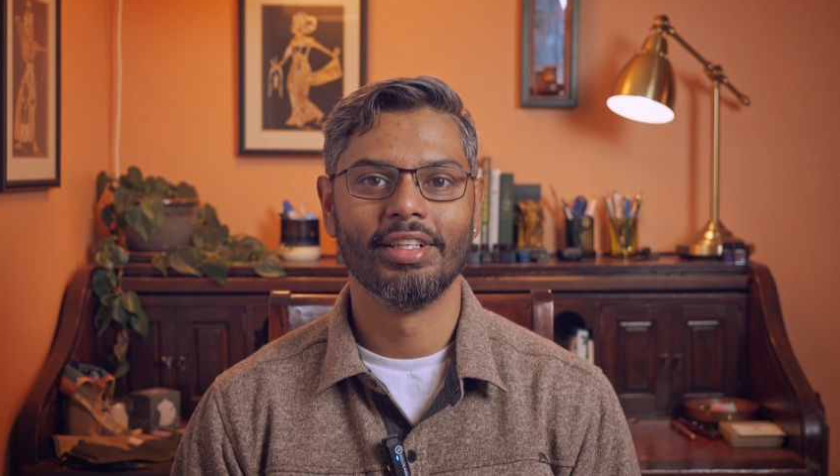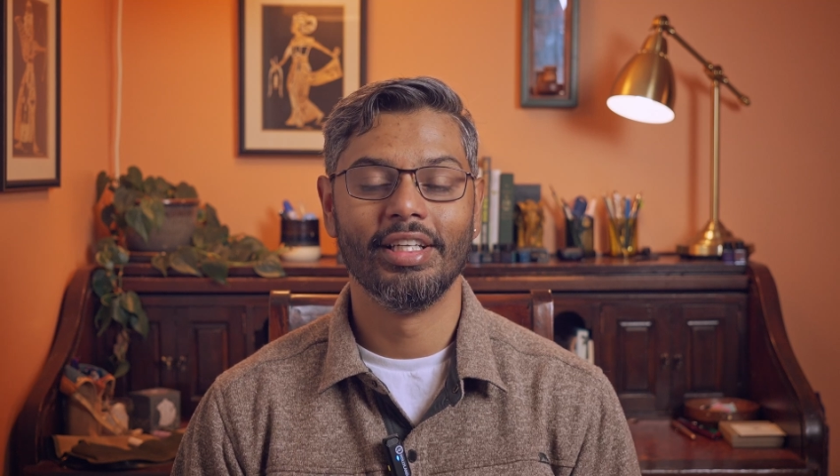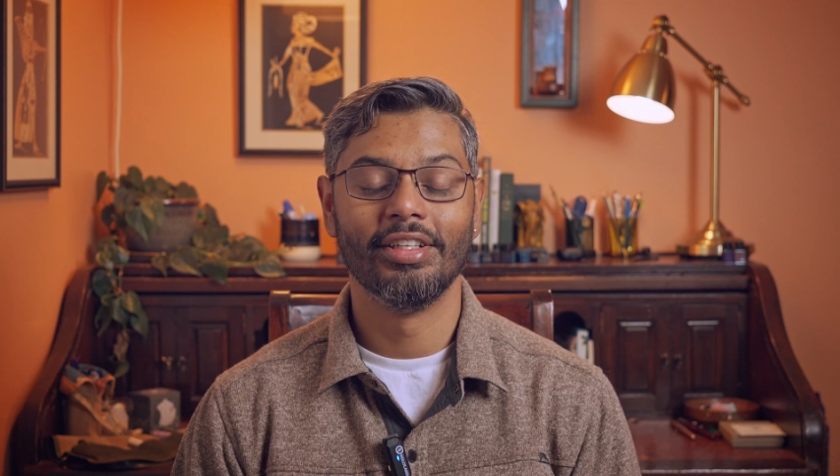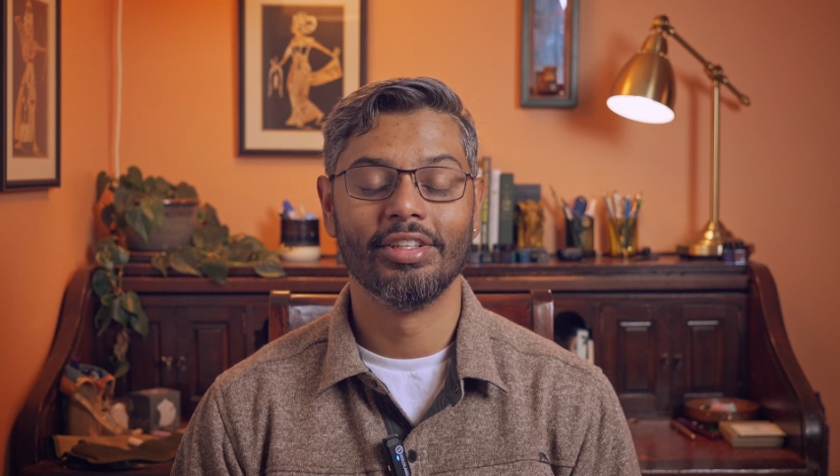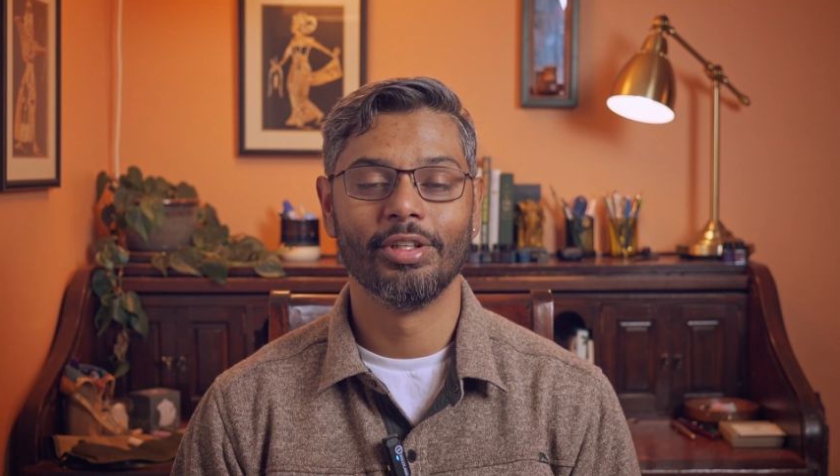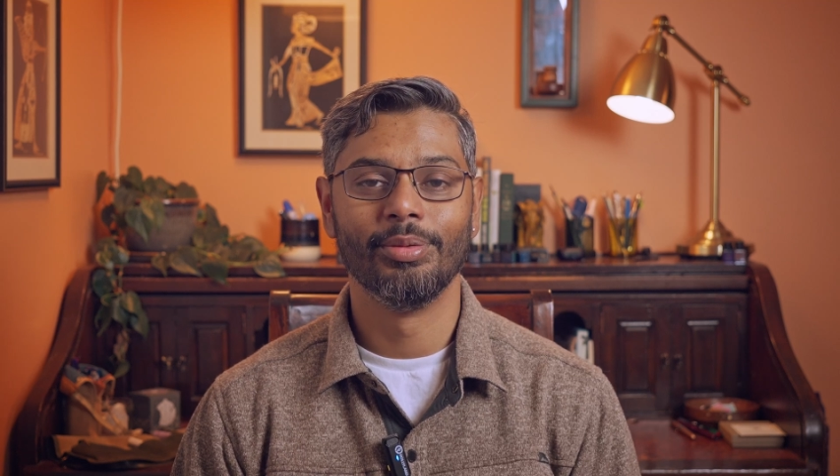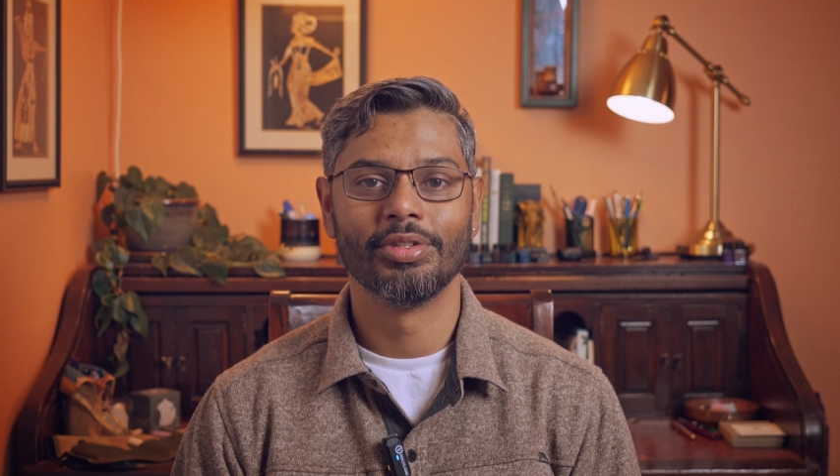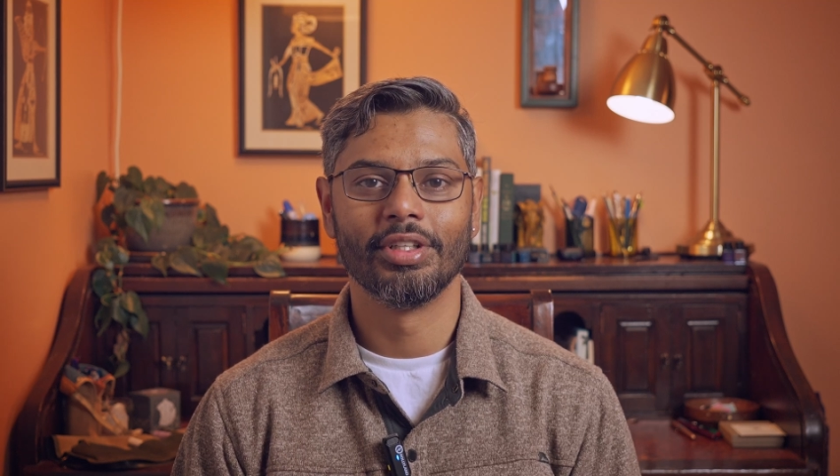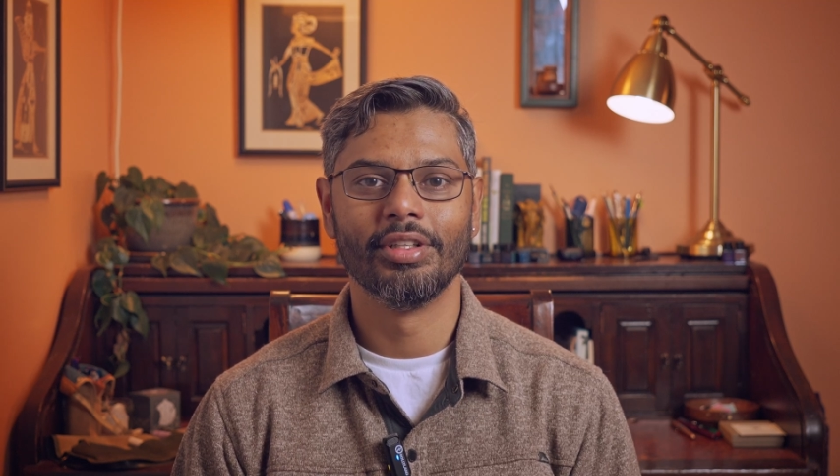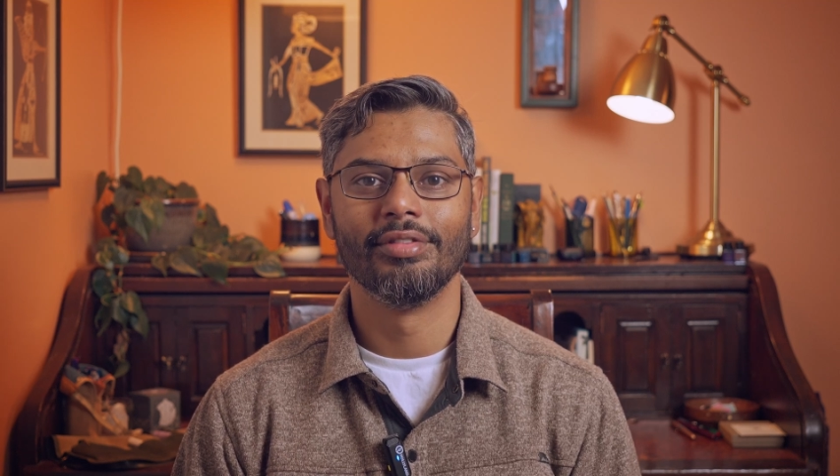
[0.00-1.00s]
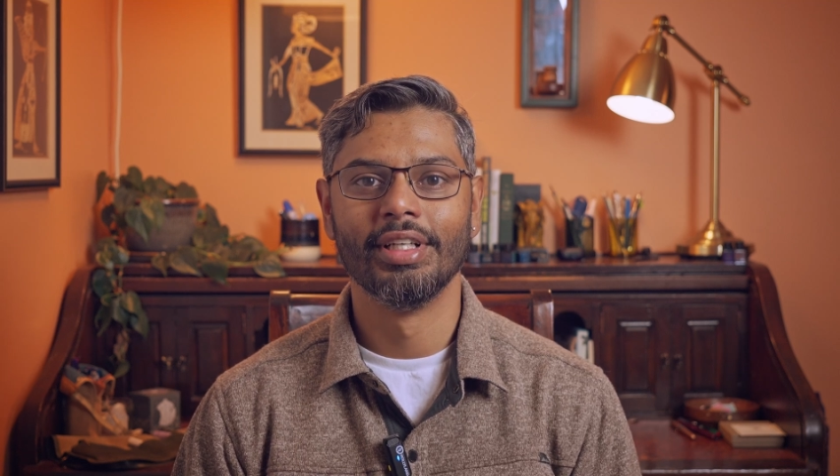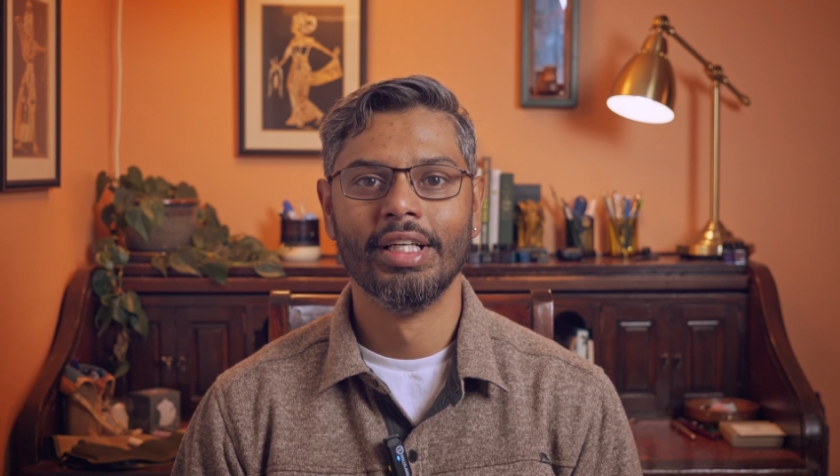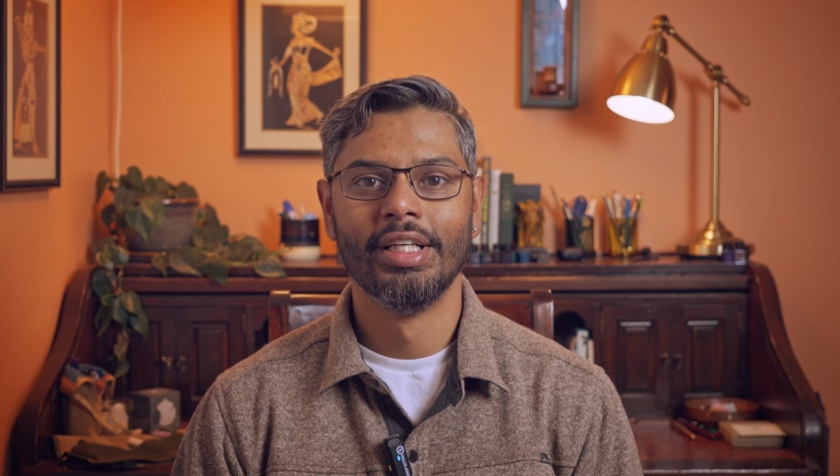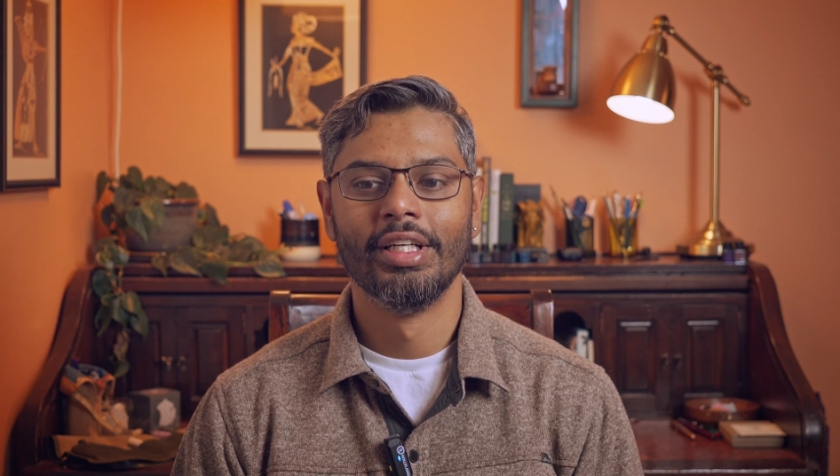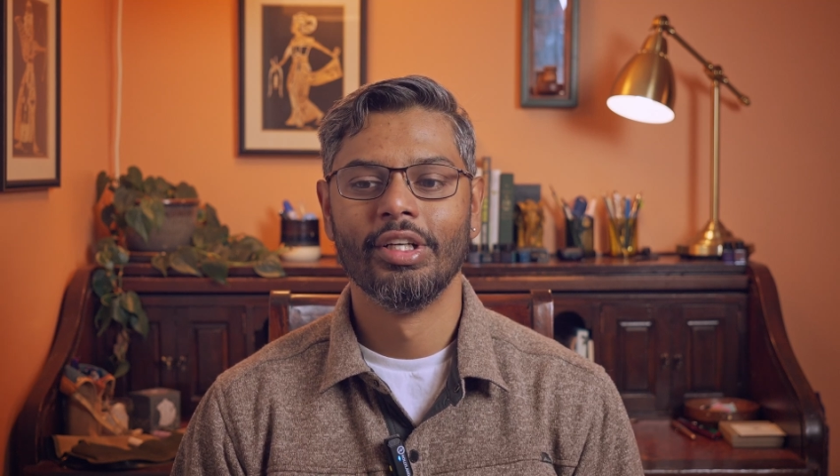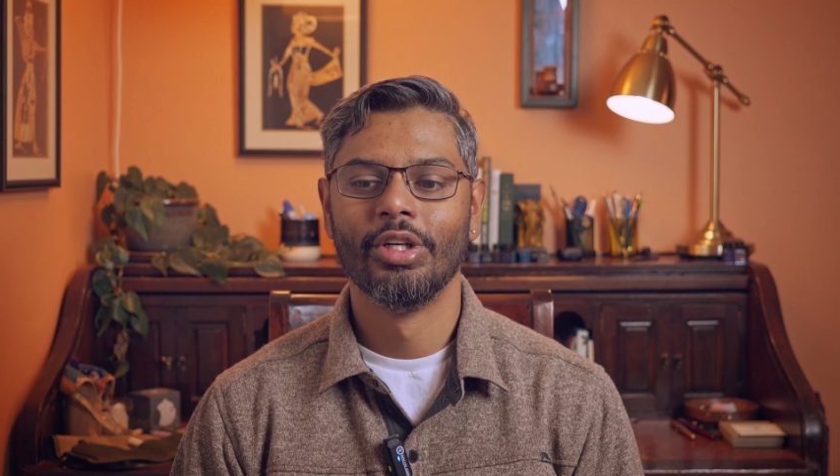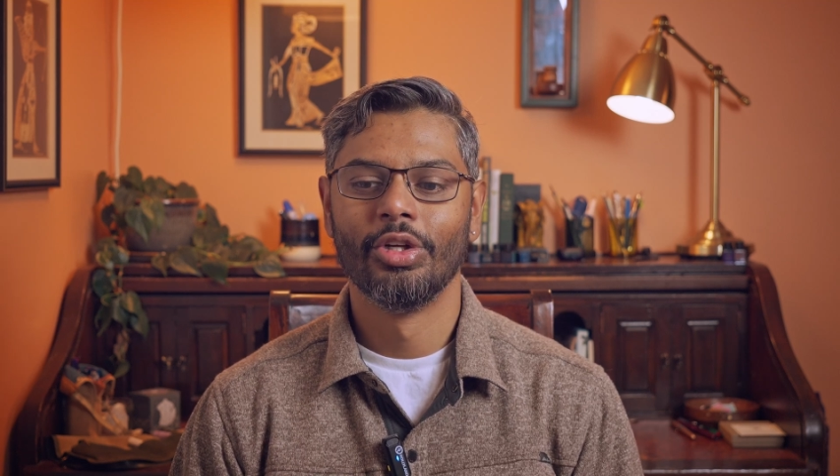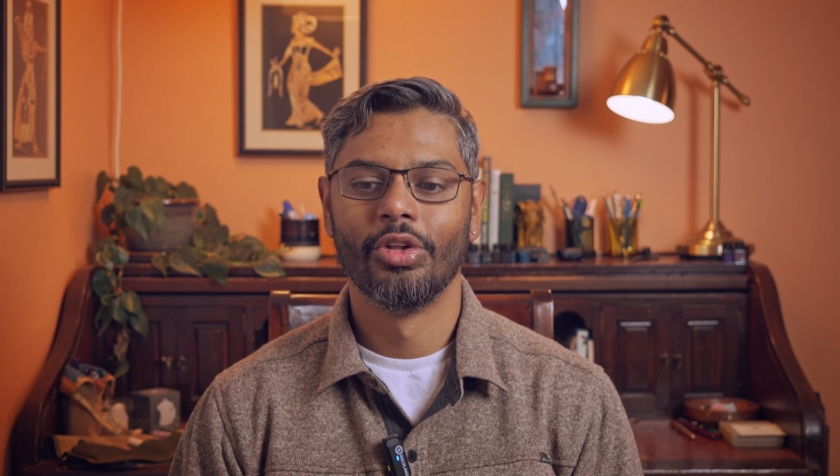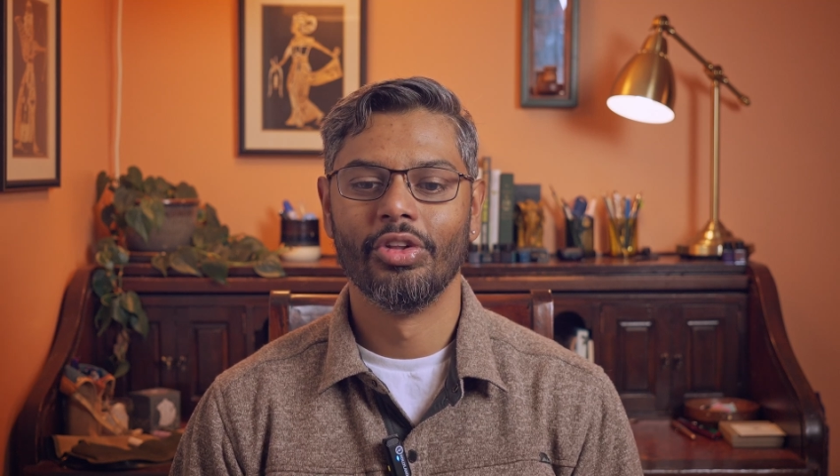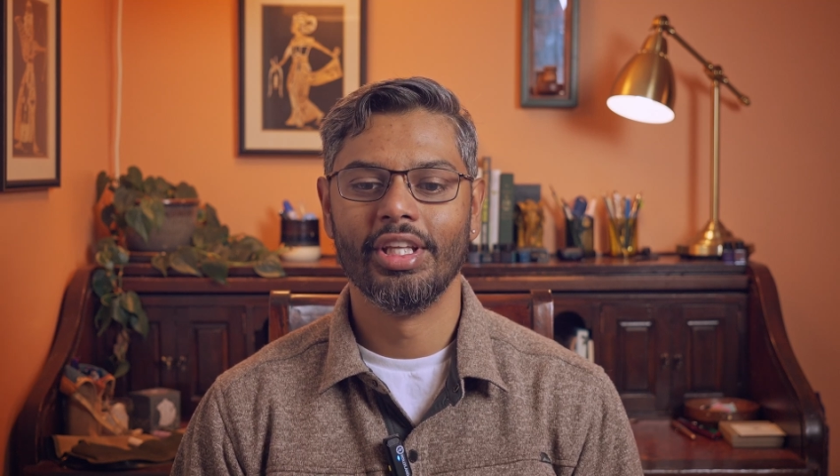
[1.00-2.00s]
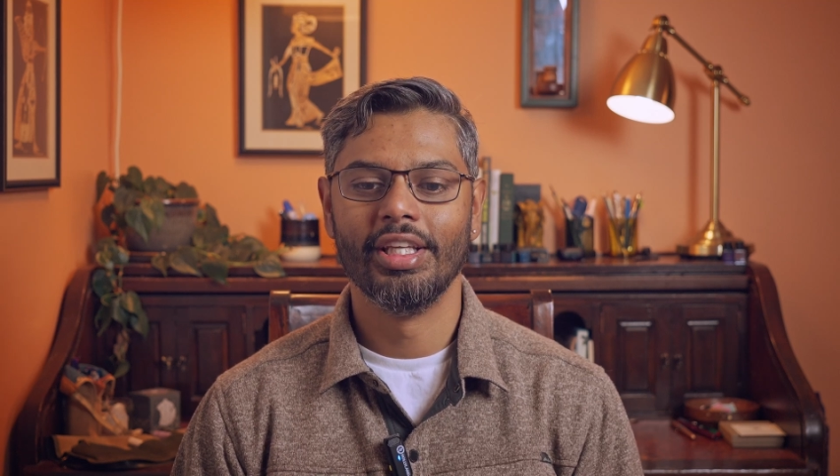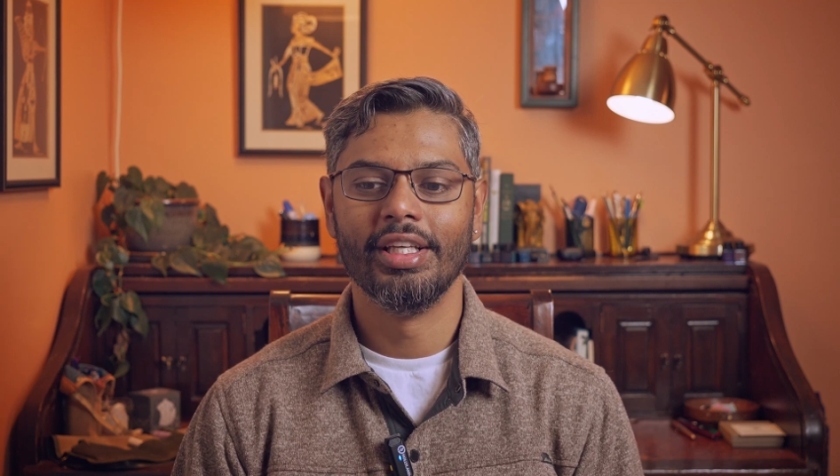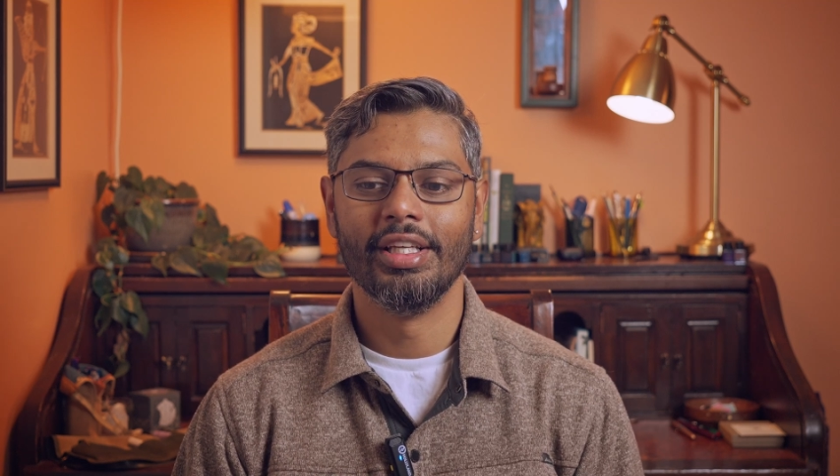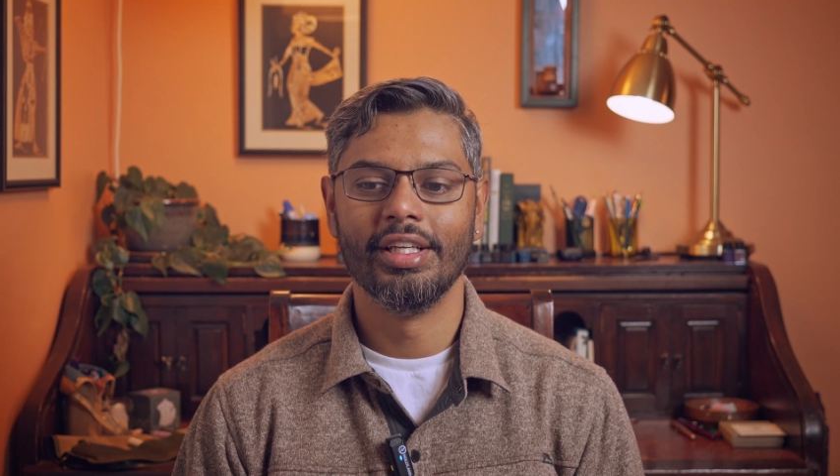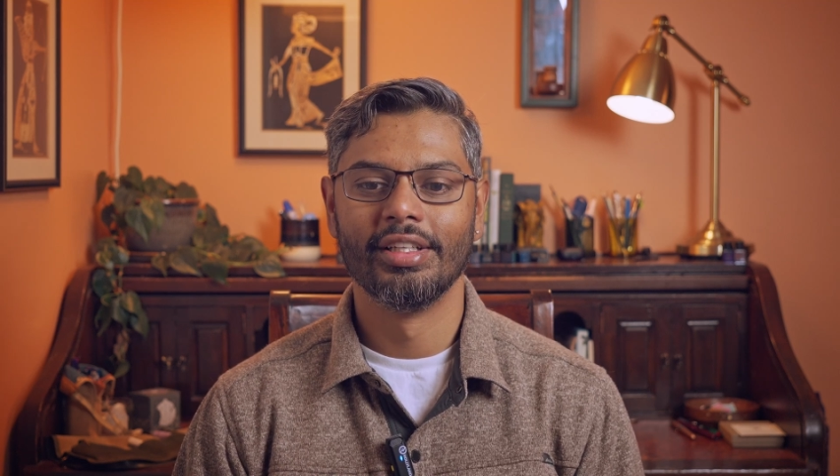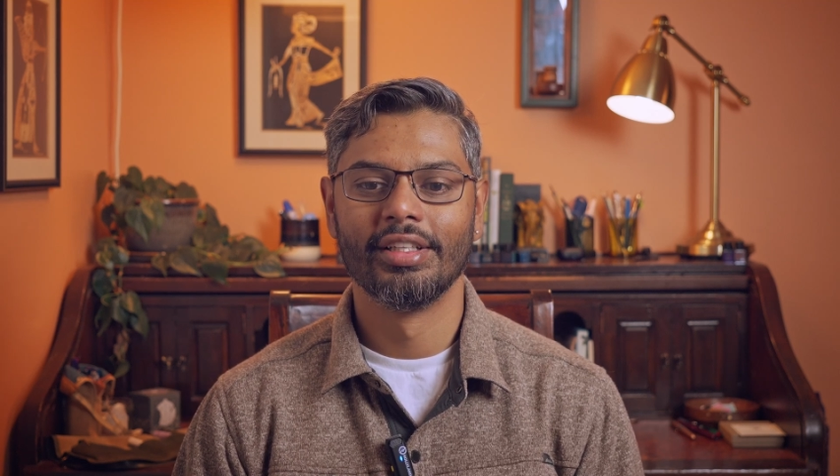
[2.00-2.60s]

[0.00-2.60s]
in terms of the